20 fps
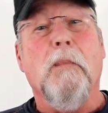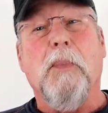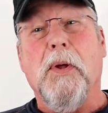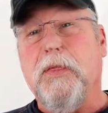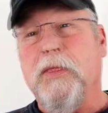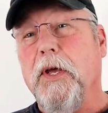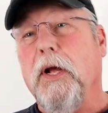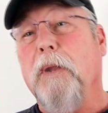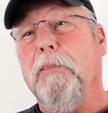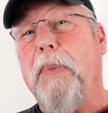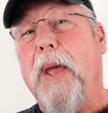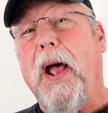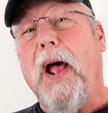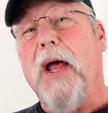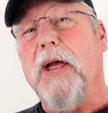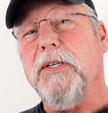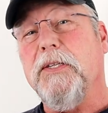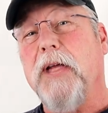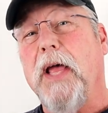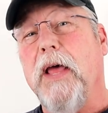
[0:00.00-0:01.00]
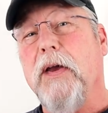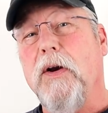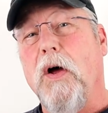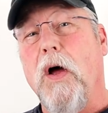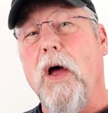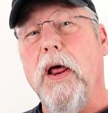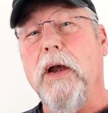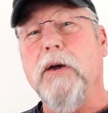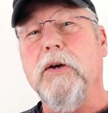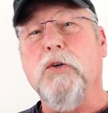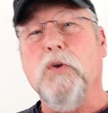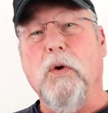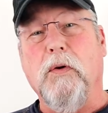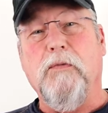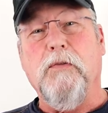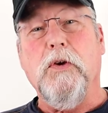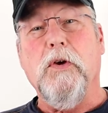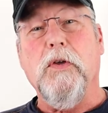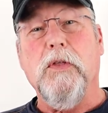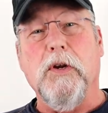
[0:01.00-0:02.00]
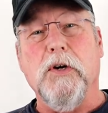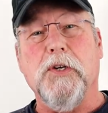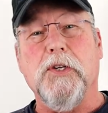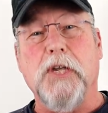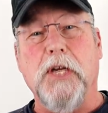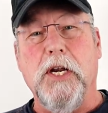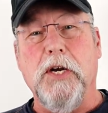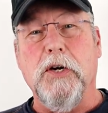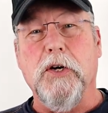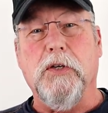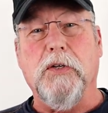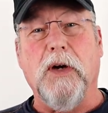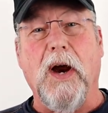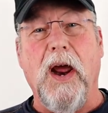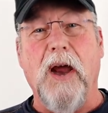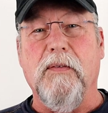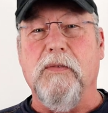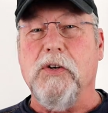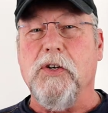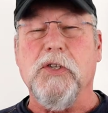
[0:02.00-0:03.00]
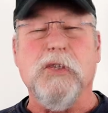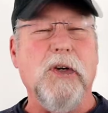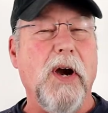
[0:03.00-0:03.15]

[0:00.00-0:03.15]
But they'll pass that on to a few of their senior drivers,